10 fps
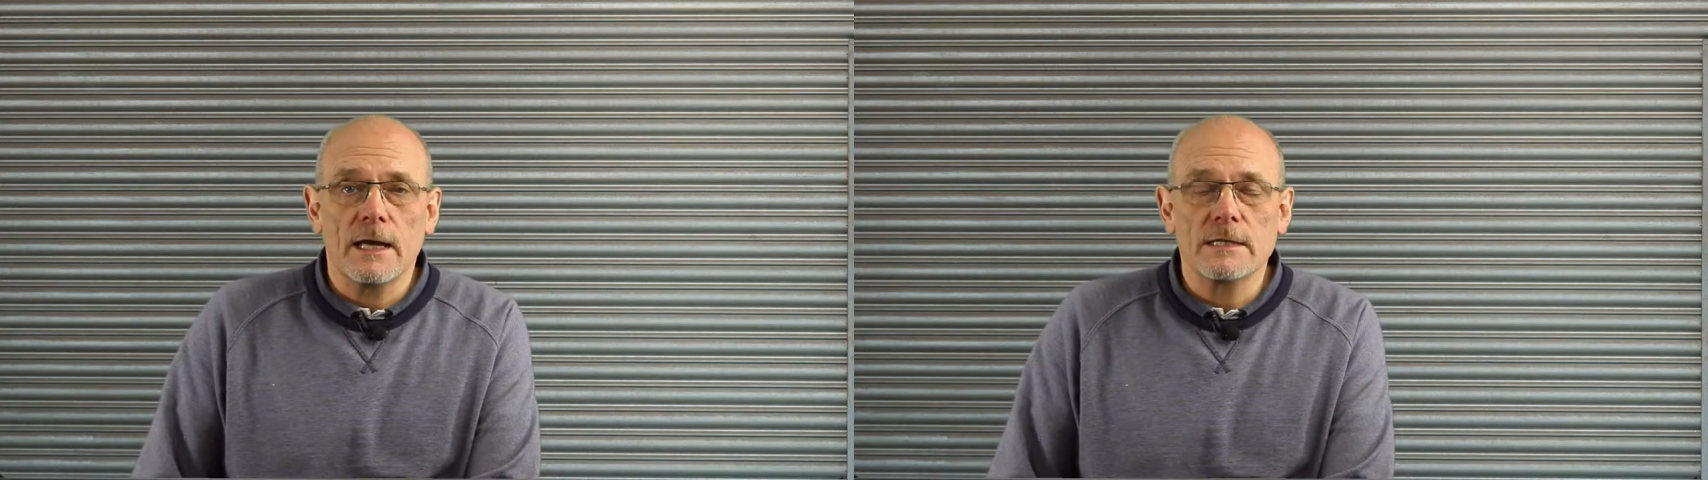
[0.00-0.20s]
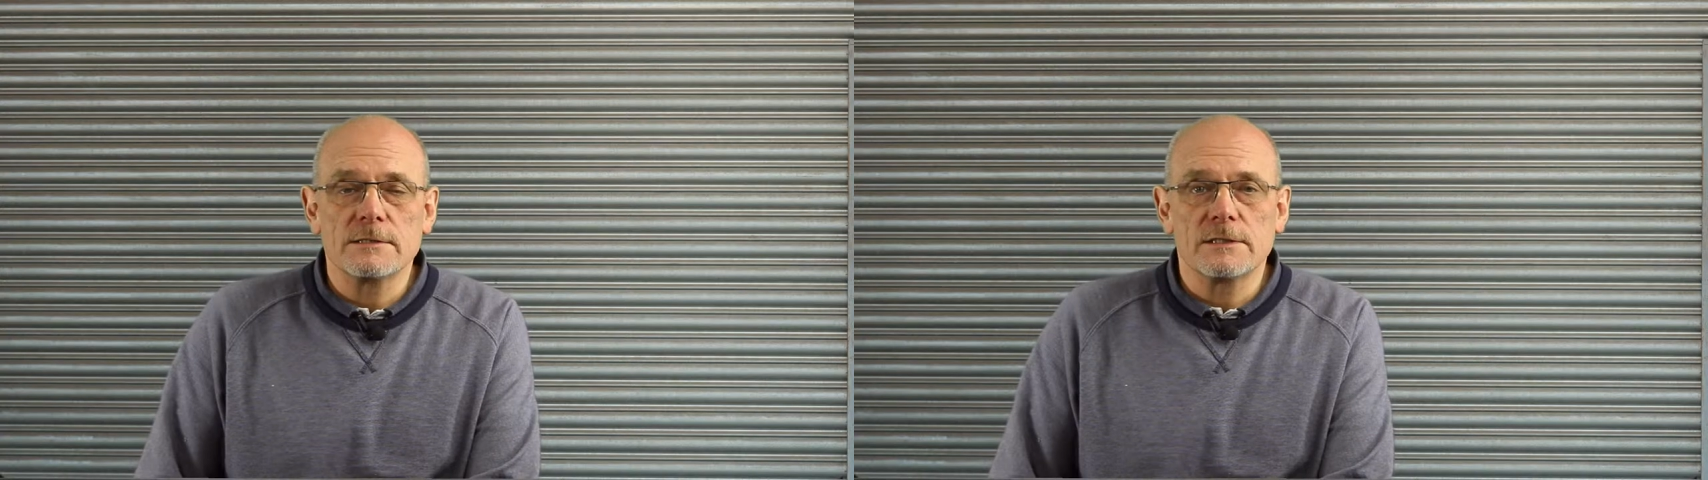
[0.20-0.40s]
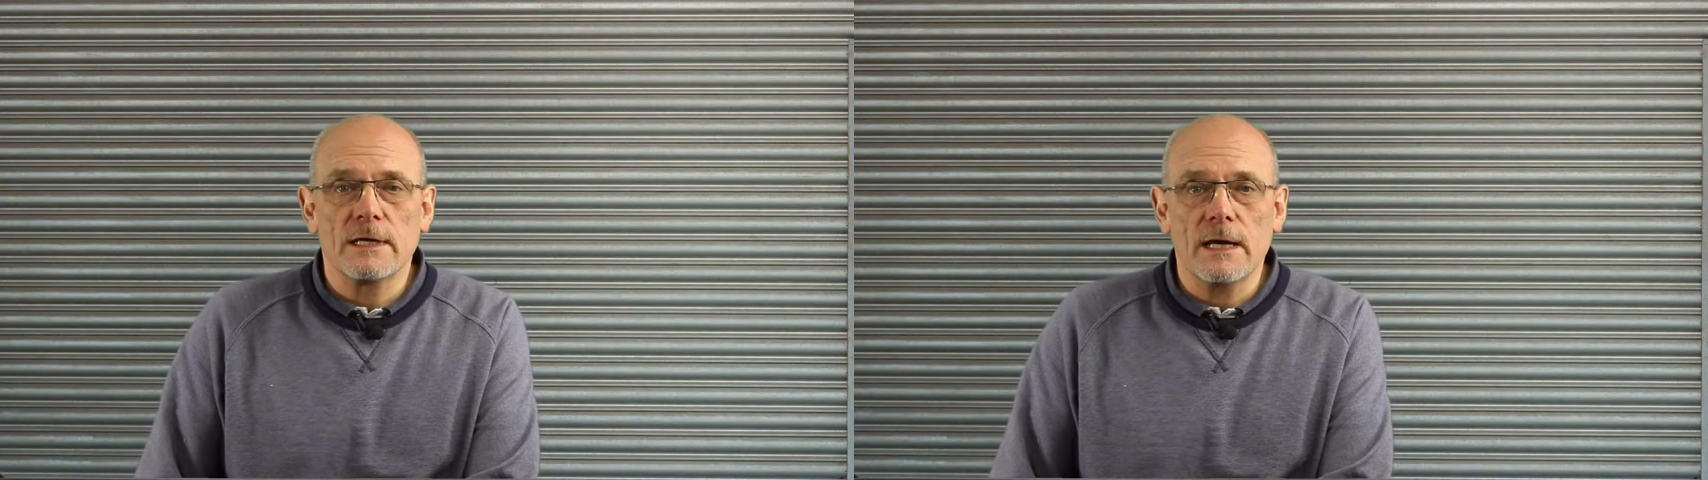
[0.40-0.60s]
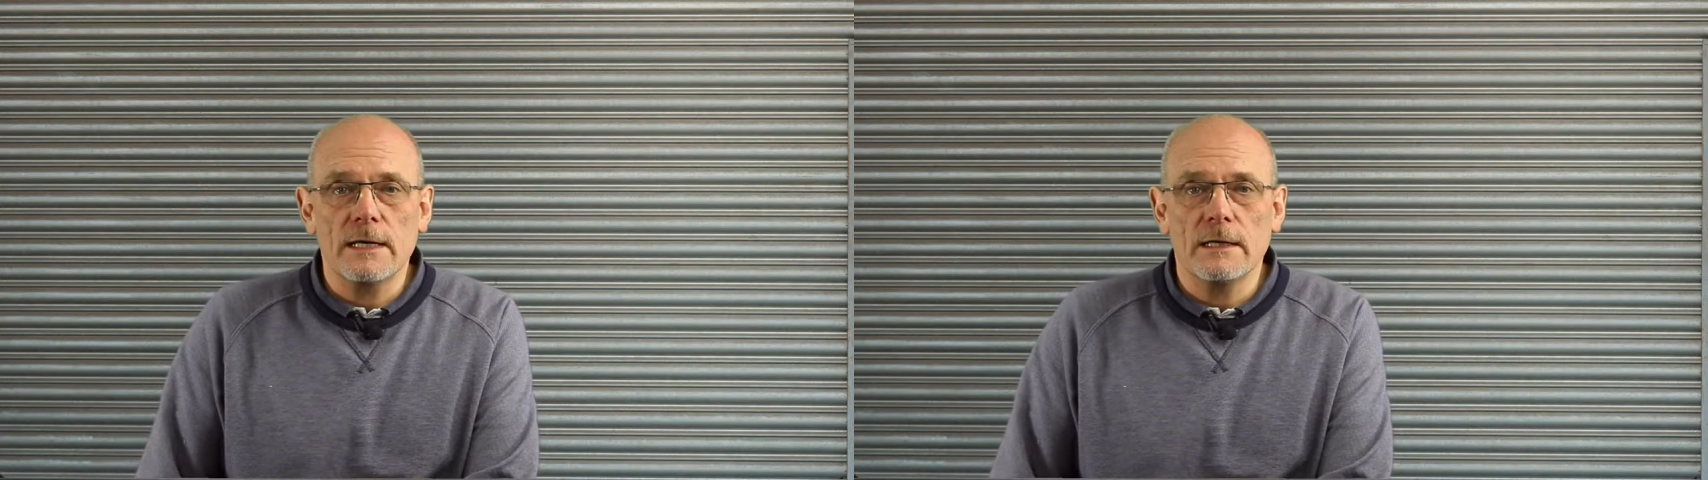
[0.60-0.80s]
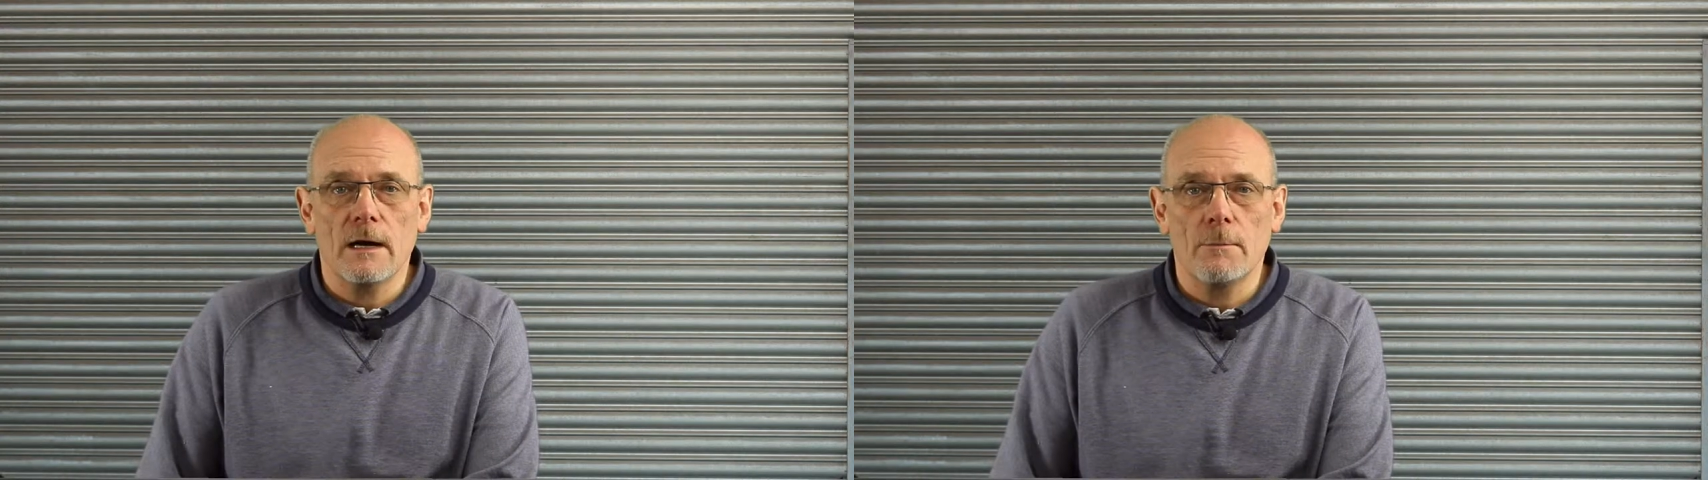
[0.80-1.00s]
and
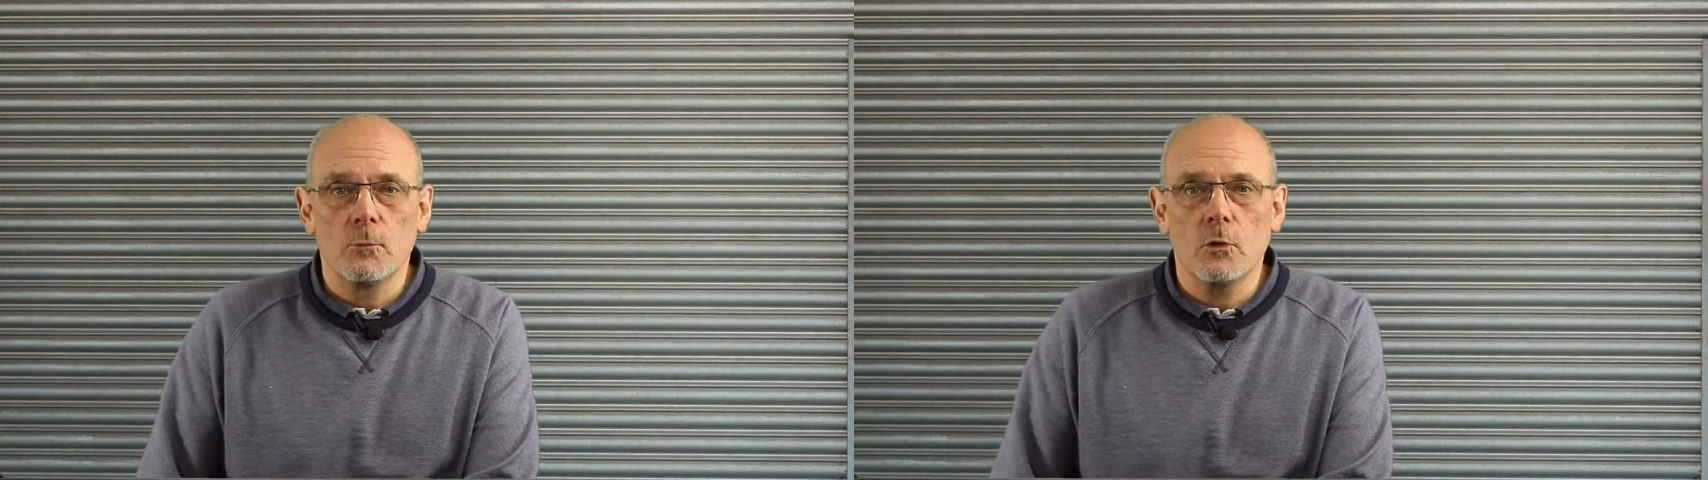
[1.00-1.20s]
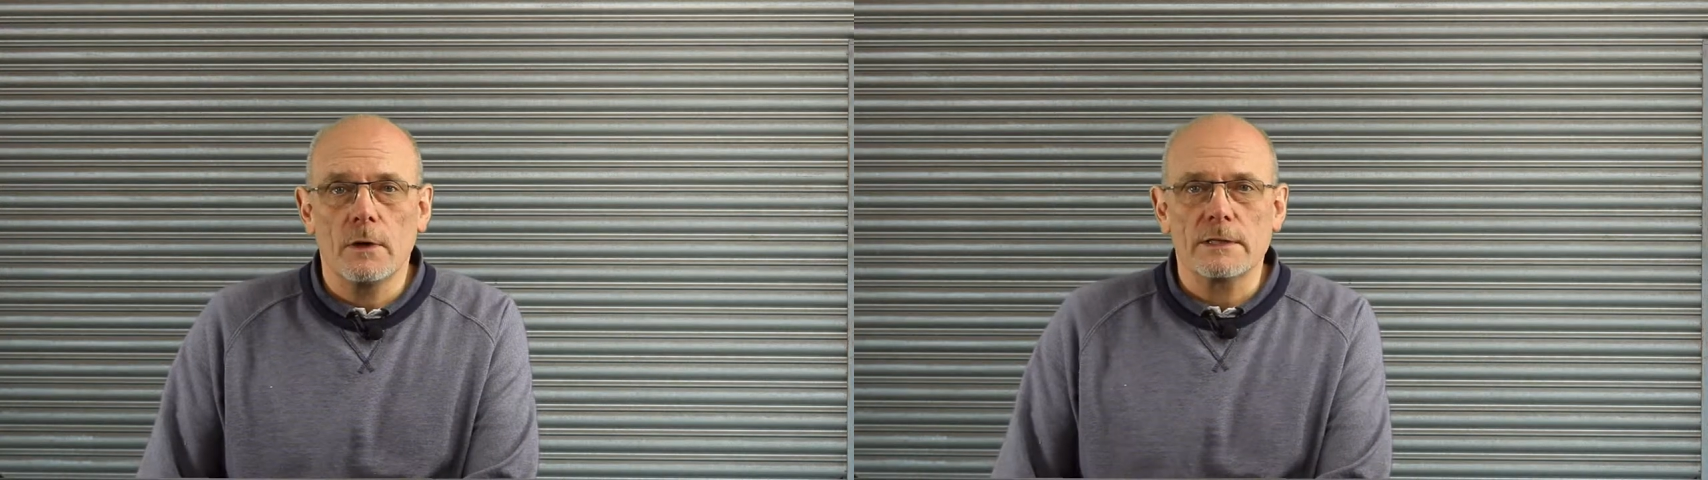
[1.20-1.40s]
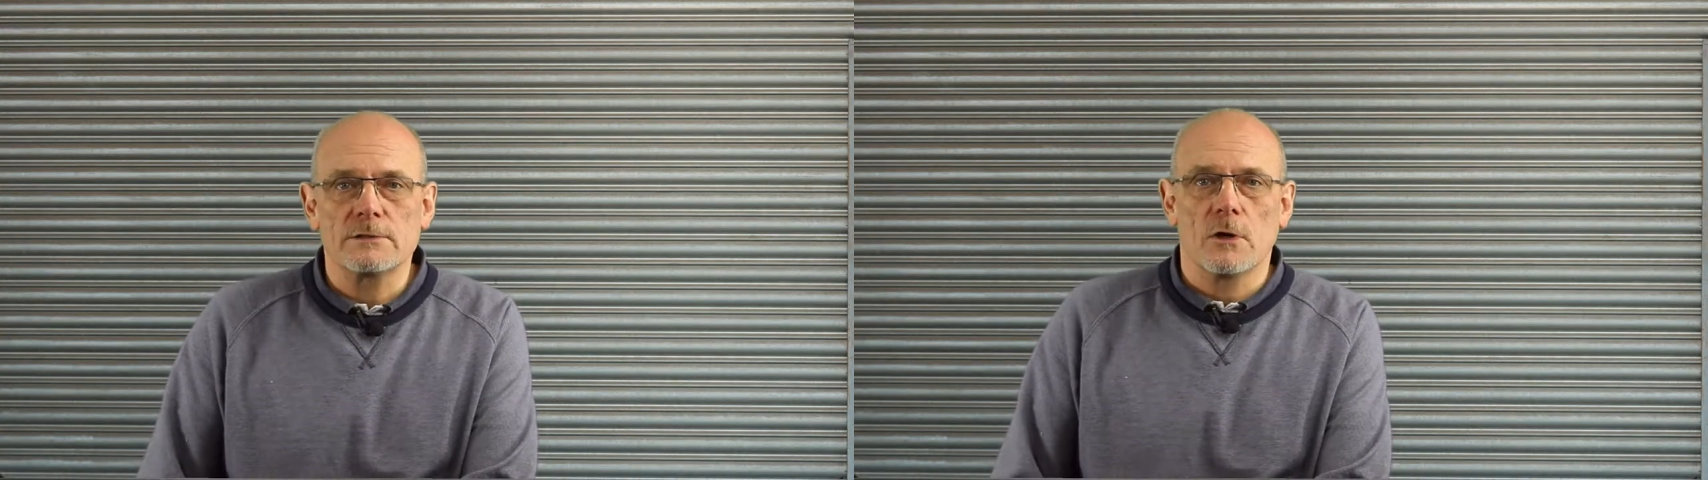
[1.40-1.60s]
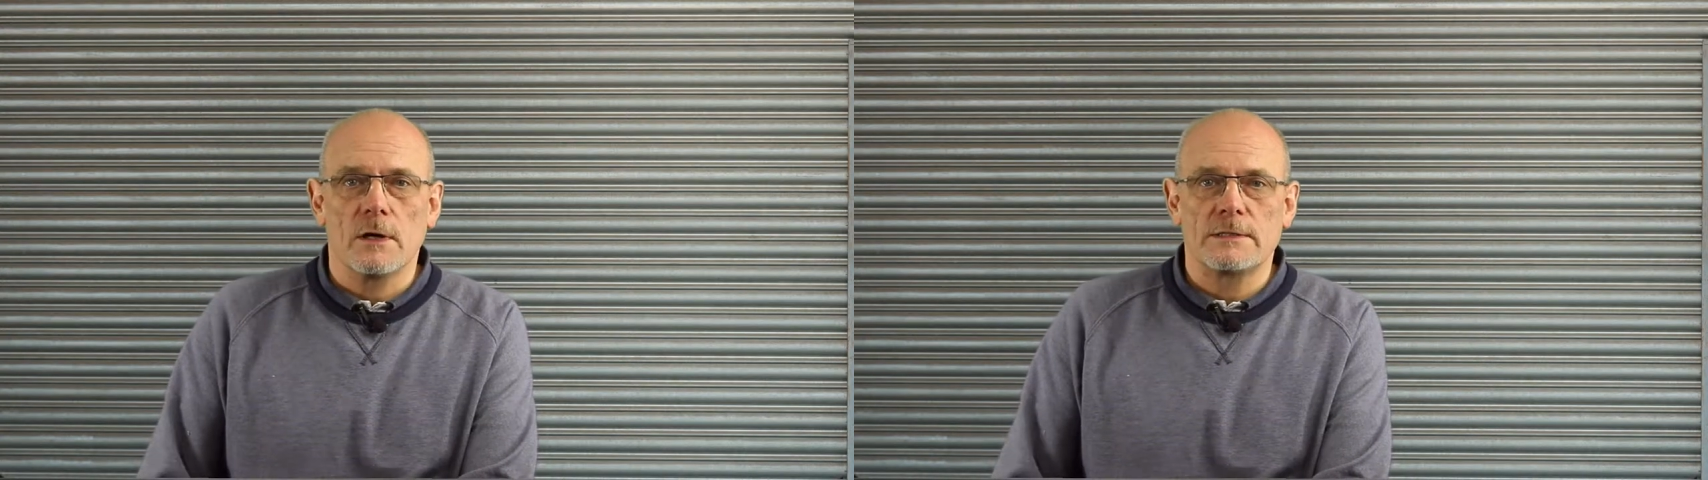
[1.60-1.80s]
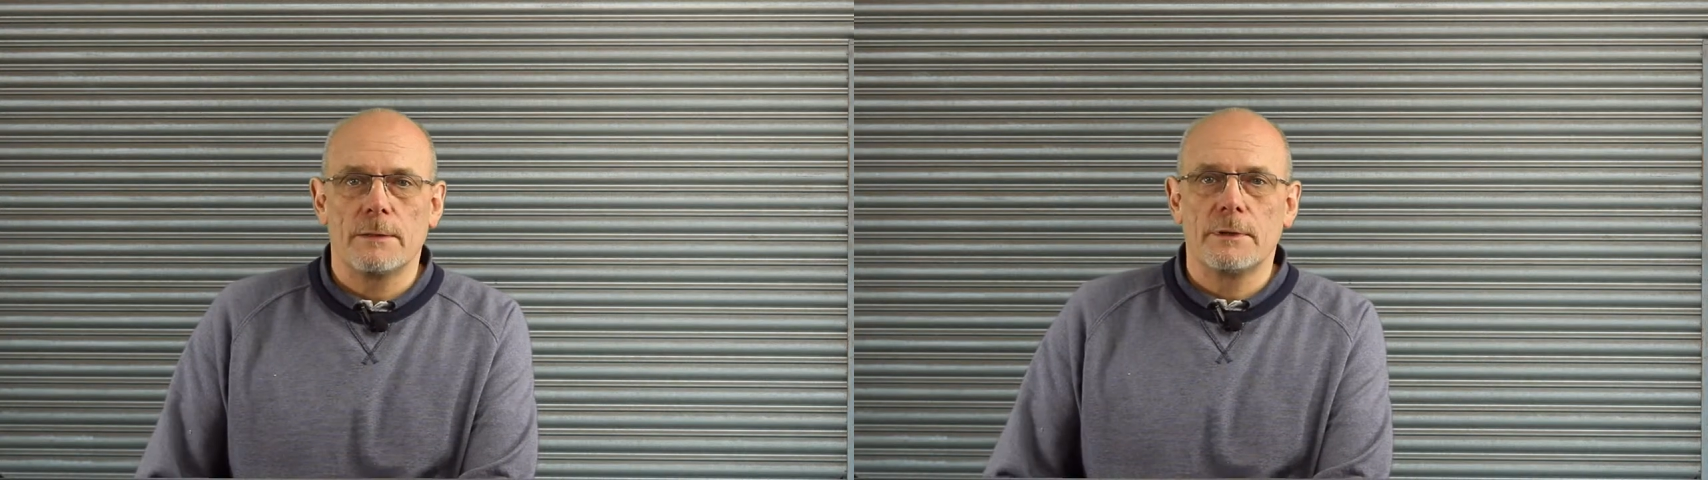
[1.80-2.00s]
today I'm quite excited